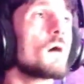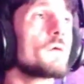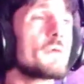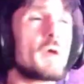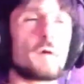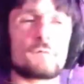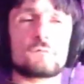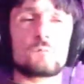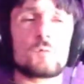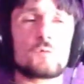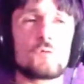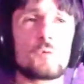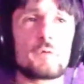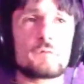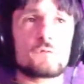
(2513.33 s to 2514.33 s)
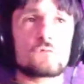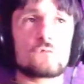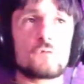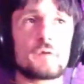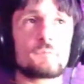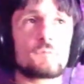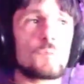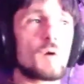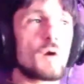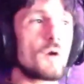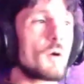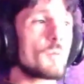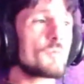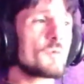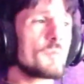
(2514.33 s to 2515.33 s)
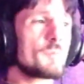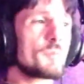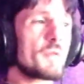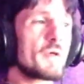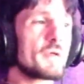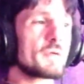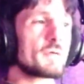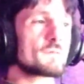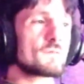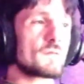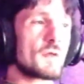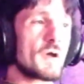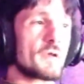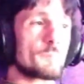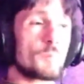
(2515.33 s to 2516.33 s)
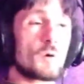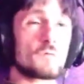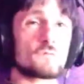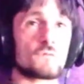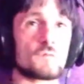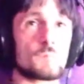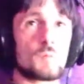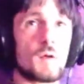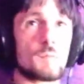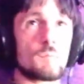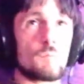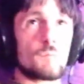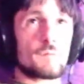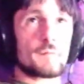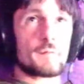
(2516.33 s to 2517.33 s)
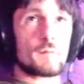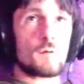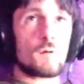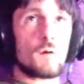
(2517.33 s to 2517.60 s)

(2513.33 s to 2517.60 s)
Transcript: Yes, we're doing the stream tomorrow. I'm going to be playing it tonight, personally, probably.